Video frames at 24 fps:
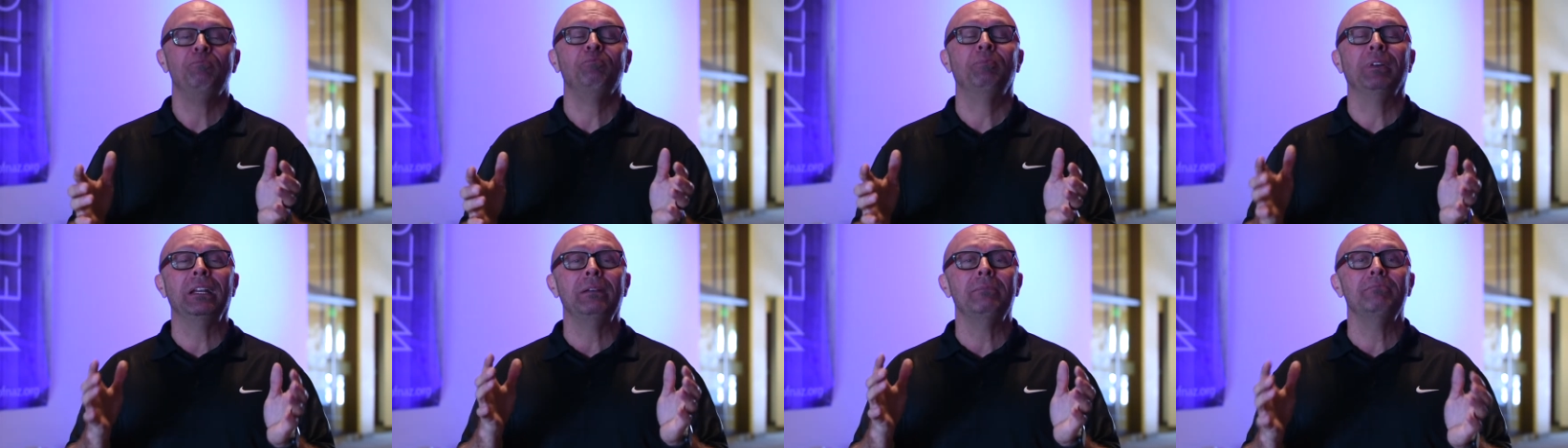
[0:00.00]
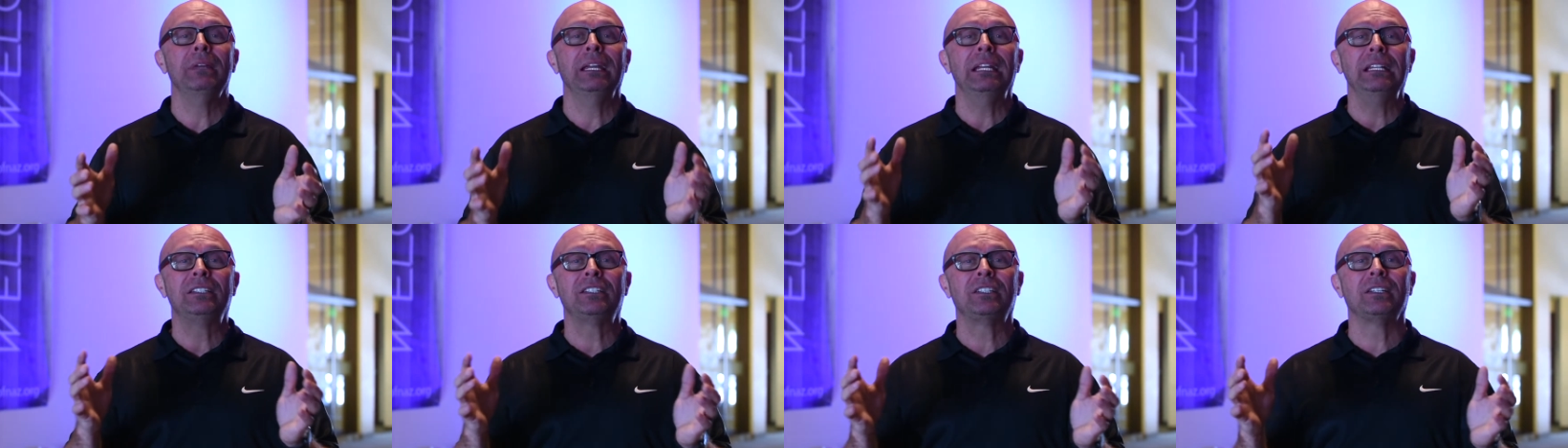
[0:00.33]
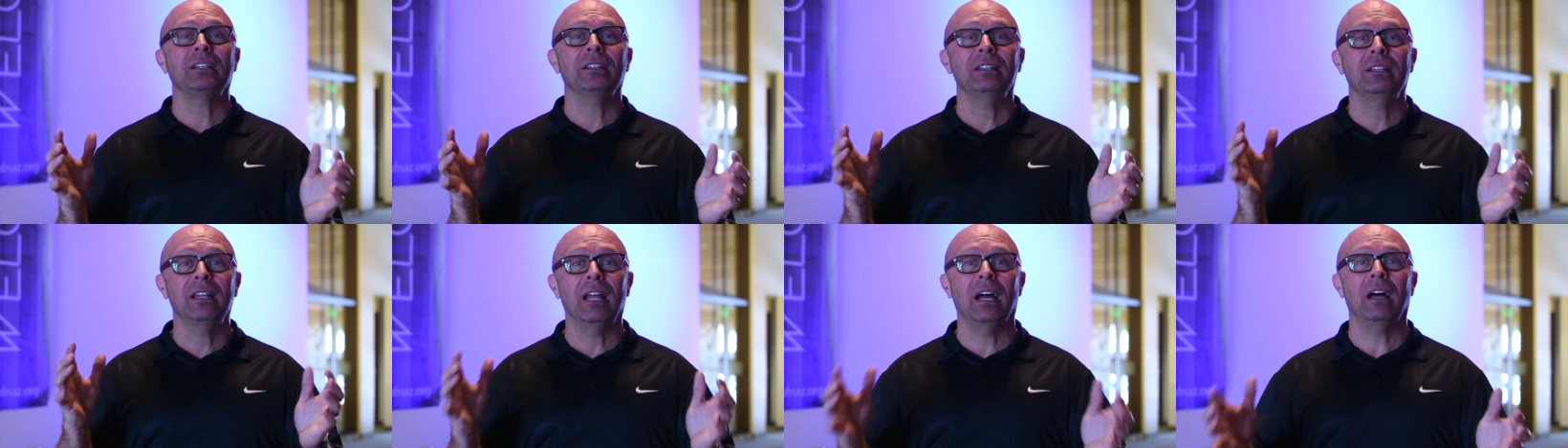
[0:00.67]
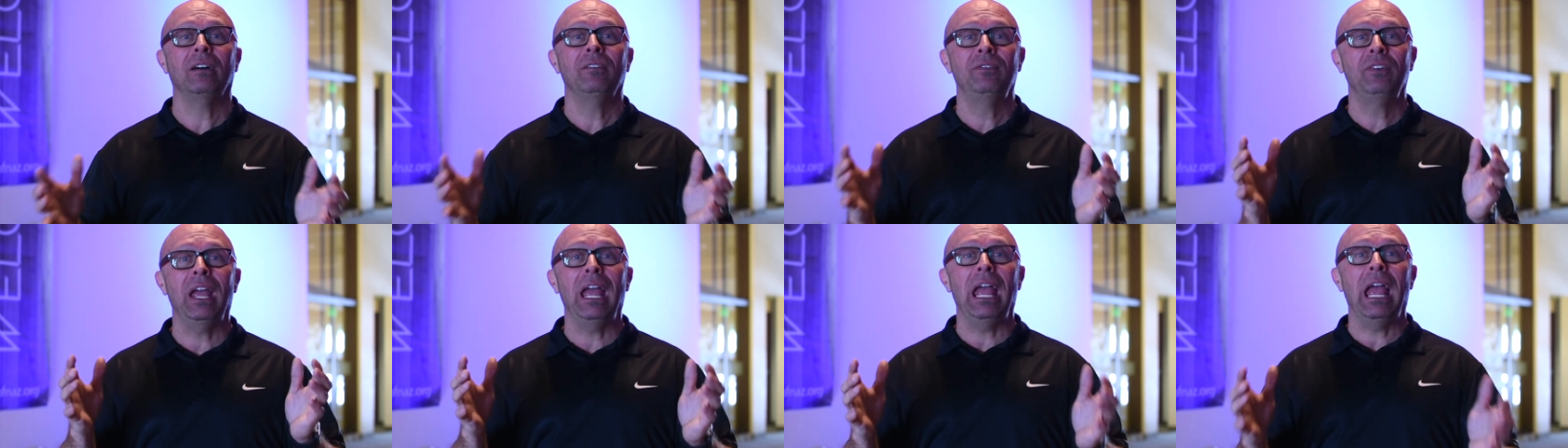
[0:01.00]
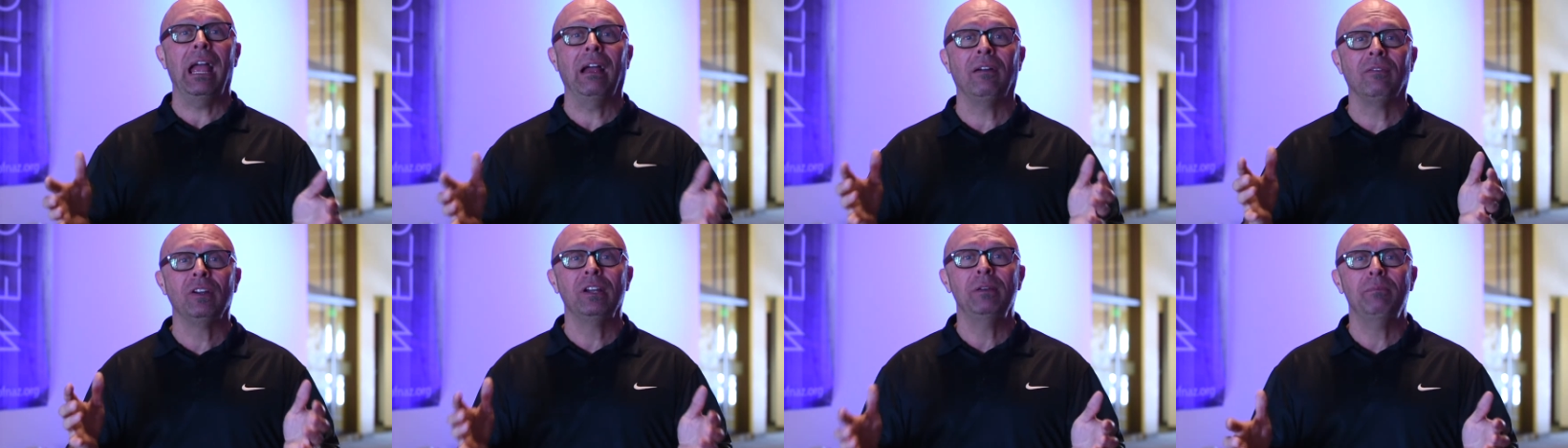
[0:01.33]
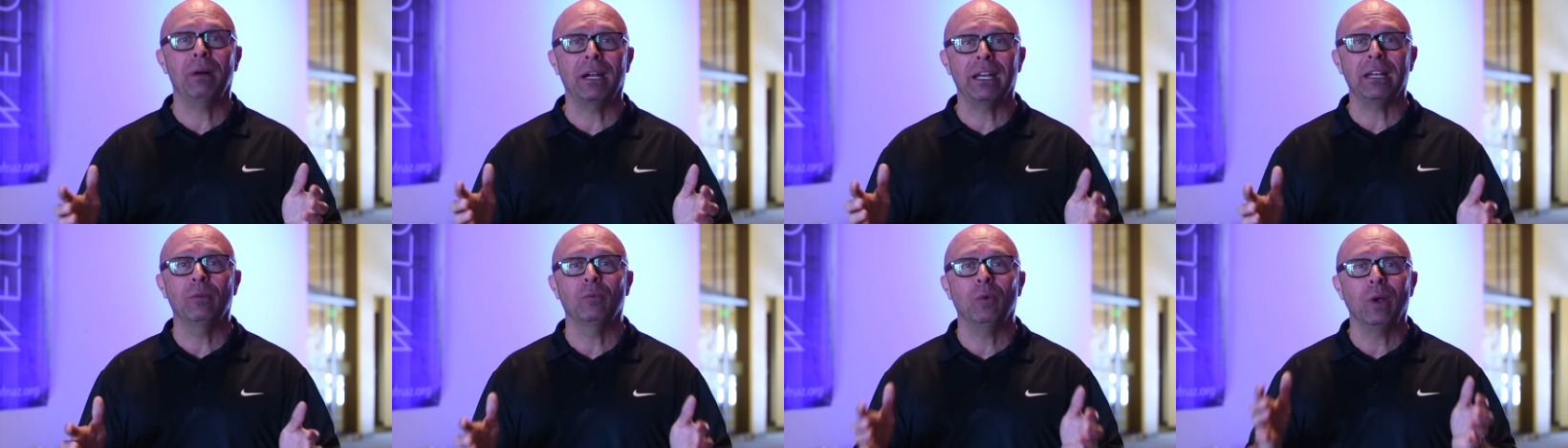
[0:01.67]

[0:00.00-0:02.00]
but it means to love everybody.